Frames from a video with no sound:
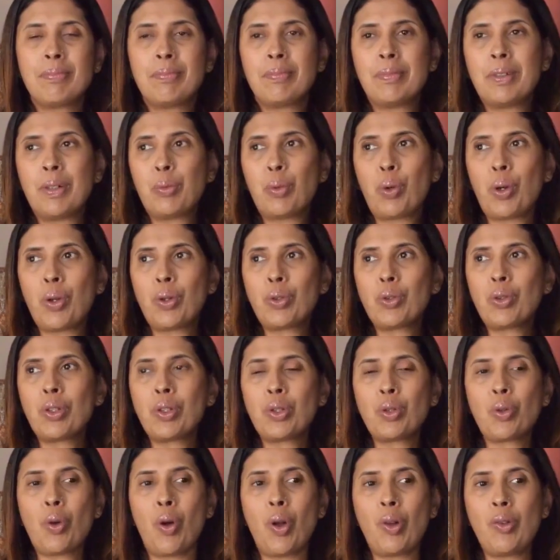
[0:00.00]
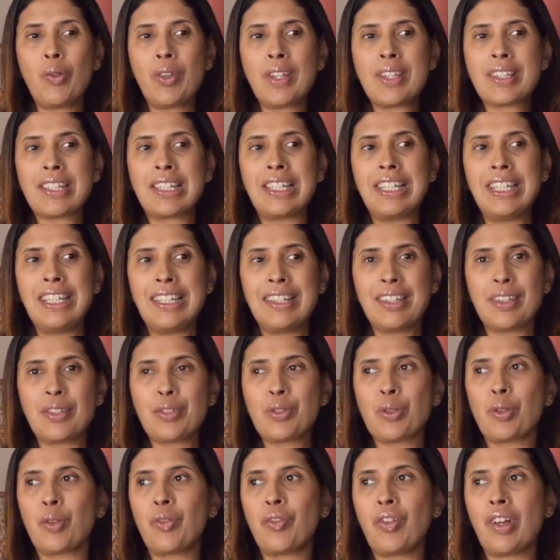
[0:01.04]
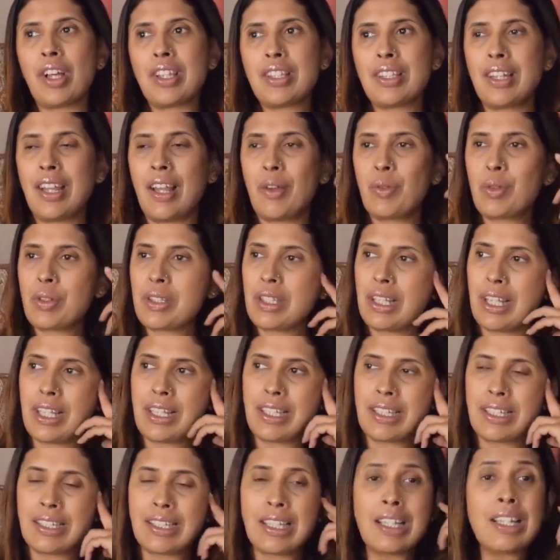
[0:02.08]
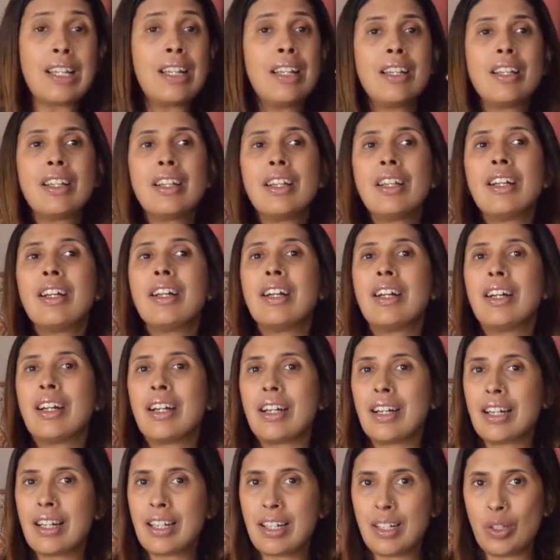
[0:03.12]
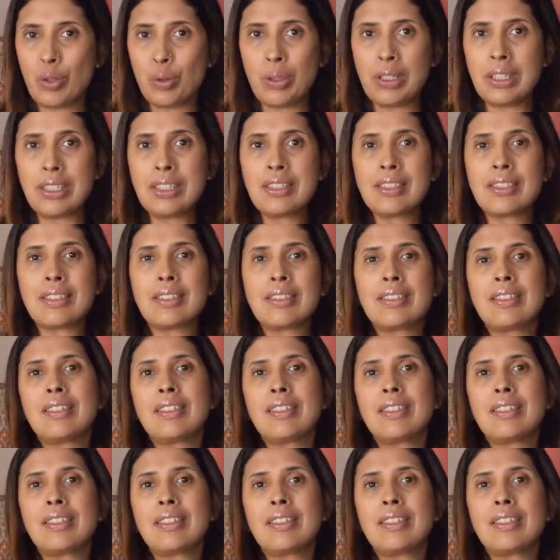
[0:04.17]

wanted to always clean the sofas, and I was like little clueless.